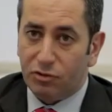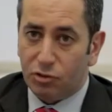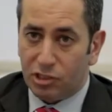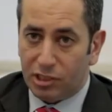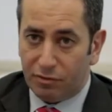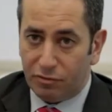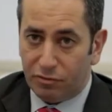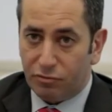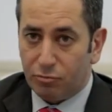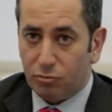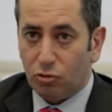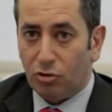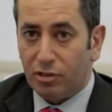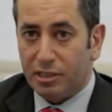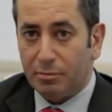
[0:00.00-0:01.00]
you suffer from
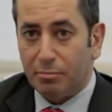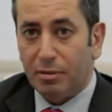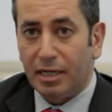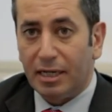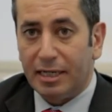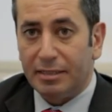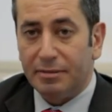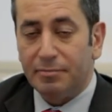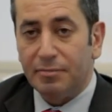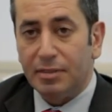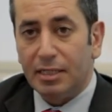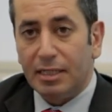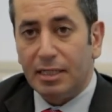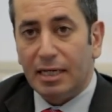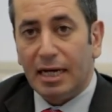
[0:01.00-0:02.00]
chronic pain,
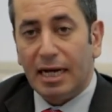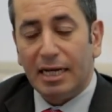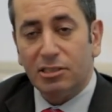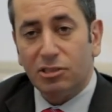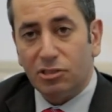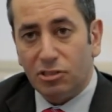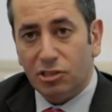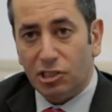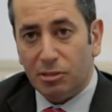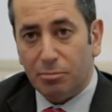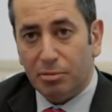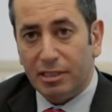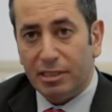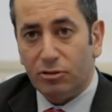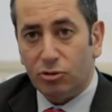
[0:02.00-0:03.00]
ask your
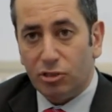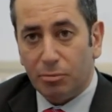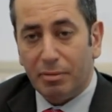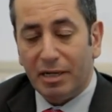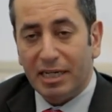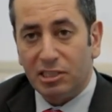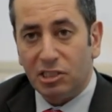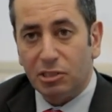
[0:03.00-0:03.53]
GP or your pain